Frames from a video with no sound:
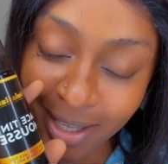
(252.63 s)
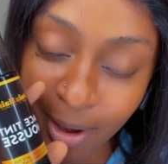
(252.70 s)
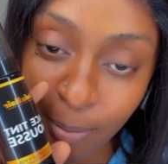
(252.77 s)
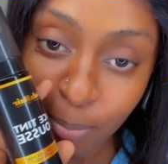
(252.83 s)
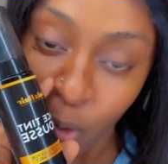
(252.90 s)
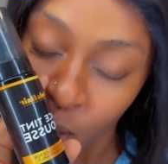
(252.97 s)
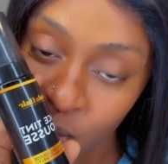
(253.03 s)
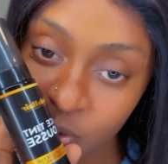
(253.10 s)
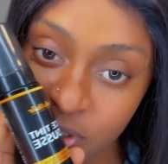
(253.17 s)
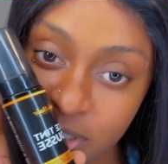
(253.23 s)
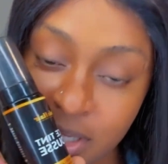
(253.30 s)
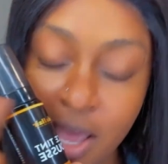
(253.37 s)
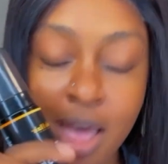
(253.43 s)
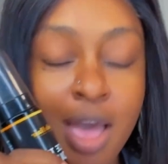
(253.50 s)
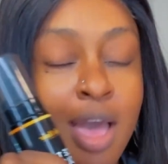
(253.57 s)

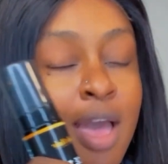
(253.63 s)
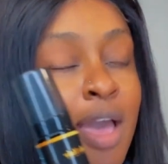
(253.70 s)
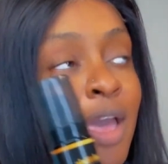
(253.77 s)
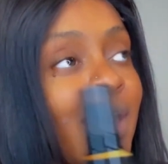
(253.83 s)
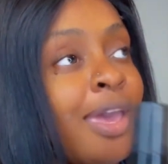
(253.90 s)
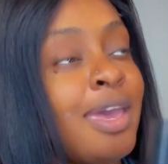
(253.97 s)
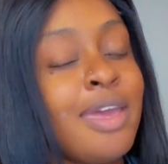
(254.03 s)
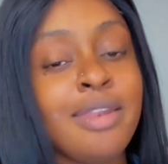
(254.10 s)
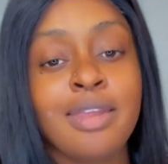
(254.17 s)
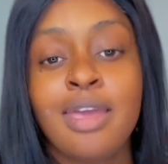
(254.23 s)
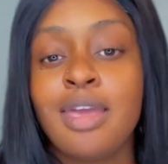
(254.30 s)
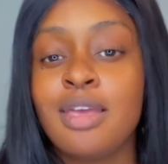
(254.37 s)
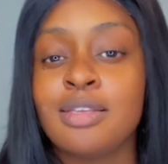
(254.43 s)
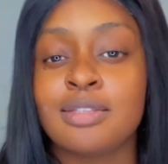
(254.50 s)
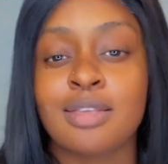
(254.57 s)
mousse. It
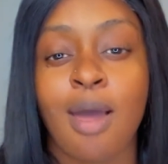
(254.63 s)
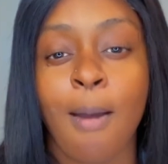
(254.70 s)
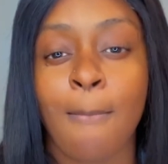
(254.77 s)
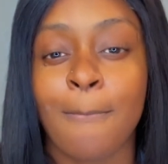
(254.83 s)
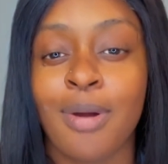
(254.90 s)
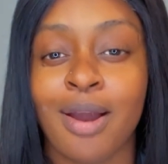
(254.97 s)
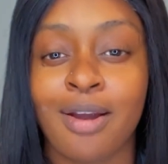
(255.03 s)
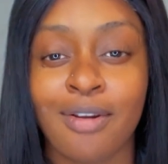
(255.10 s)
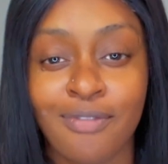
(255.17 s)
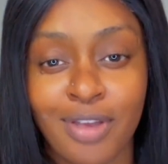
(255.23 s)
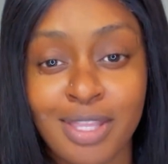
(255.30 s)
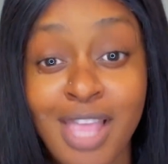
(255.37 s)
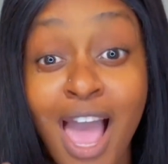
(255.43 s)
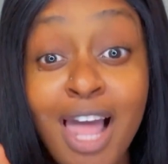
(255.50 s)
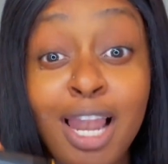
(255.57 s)
is
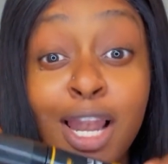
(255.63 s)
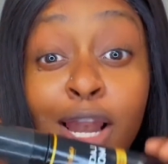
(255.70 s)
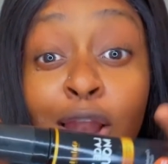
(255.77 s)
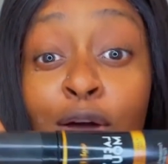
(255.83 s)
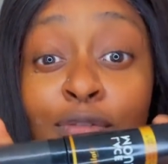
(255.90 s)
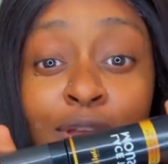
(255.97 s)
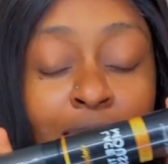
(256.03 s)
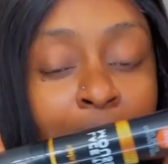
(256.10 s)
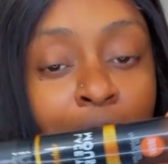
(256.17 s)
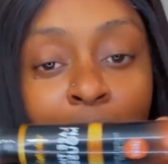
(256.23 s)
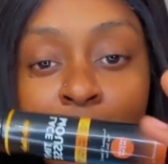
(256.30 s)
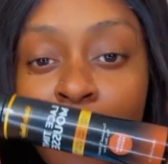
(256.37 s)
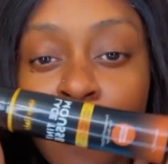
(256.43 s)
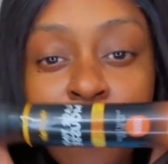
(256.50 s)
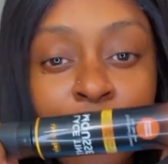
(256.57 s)
perfect. I love it. I
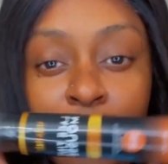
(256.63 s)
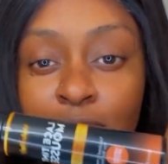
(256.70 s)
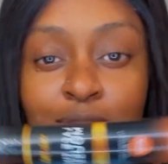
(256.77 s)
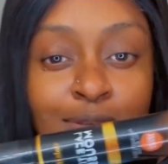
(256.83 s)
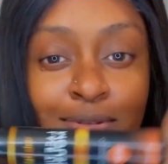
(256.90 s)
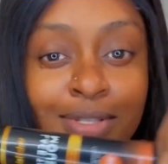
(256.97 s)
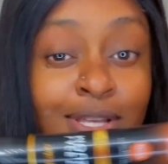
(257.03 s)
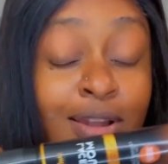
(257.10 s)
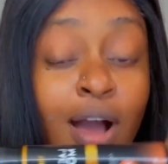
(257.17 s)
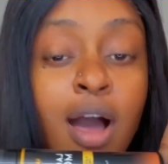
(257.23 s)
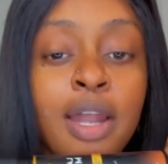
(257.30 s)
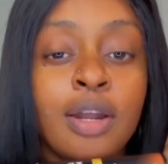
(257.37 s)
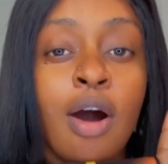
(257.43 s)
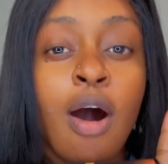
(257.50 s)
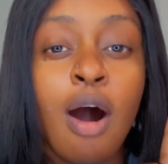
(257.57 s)
literally use it
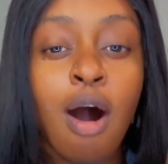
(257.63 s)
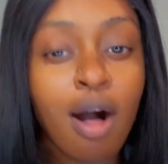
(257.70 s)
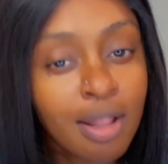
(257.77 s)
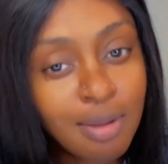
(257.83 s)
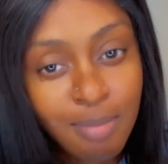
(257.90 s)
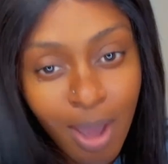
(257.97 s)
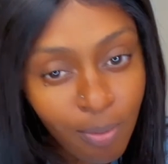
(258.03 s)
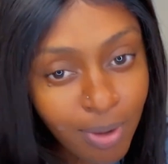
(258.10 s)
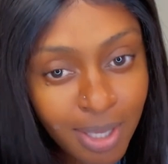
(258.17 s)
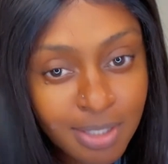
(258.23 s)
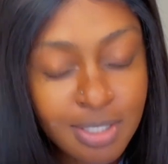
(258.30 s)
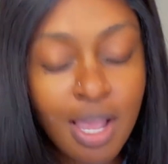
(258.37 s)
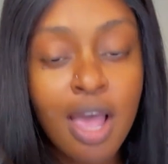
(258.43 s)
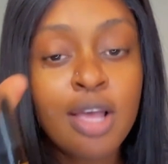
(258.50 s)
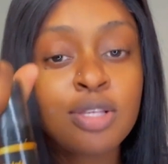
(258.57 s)
on all of my wigs.
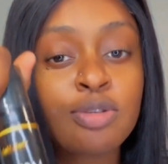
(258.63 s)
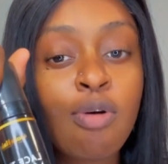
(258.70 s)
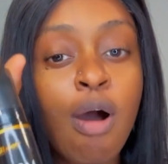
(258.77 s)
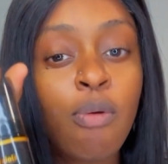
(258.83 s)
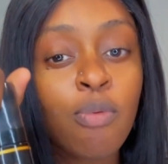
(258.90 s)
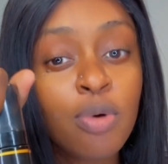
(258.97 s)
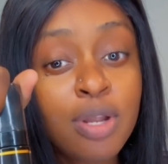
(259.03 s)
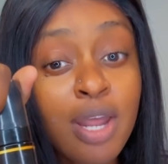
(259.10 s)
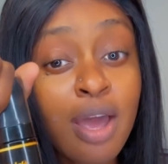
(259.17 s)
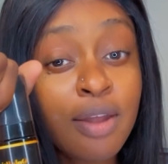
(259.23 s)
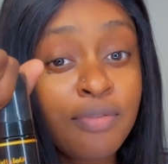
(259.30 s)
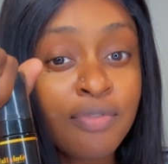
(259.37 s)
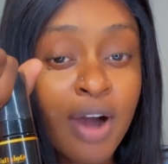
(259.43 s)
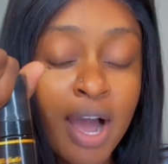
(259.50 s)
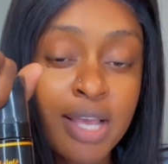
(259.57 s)
So I would
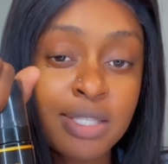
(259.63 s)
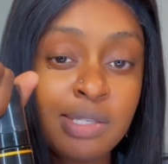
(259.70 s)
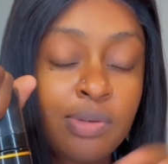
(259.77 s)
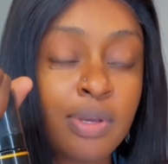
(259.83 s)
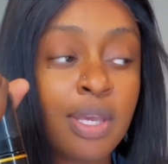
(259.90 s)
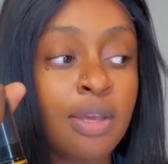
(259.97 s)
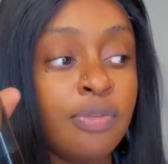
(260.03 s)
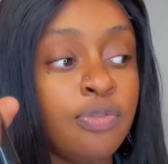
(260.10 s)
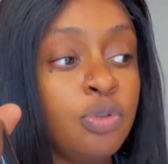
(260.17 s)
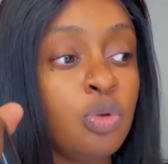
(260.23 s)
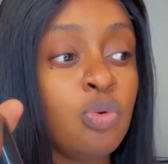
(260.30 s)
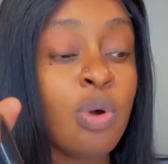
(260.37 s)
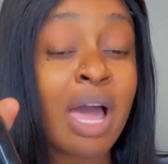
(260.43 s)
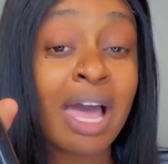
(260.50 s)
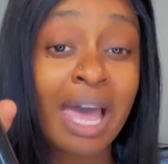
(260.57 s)
advise you, if
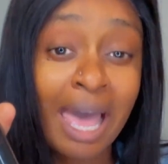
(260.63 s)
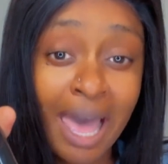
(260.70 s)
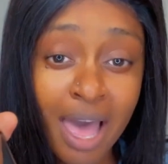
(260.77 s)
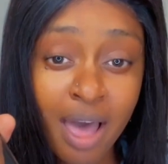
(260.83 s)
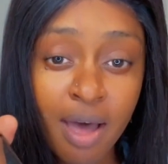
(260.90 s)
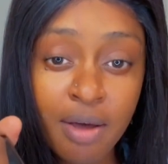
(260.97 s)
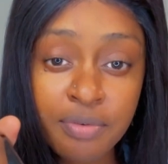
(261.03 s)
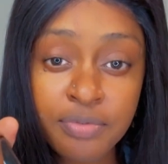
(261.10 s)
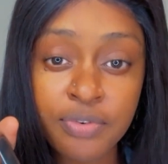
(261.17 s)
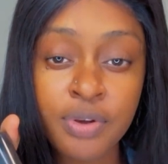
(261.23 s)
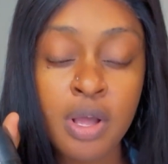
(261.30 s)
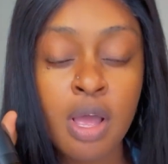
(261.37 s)
you have